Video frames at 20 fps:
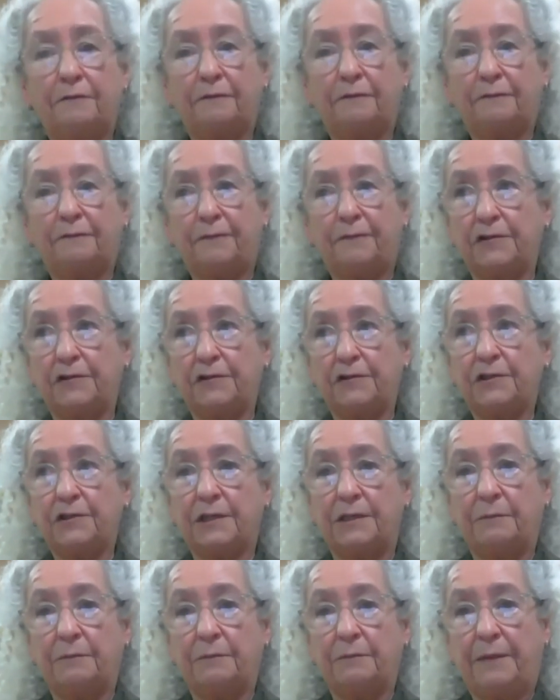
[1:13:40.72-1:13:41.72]
first in
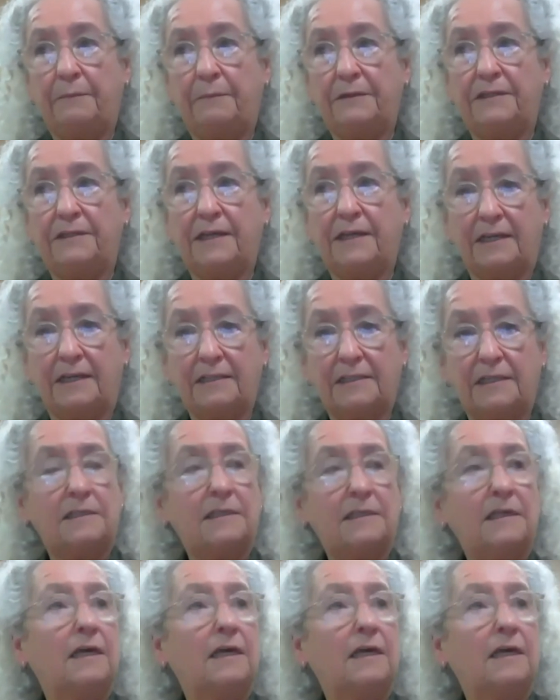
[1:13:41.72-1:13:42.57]
Pampa, Texas.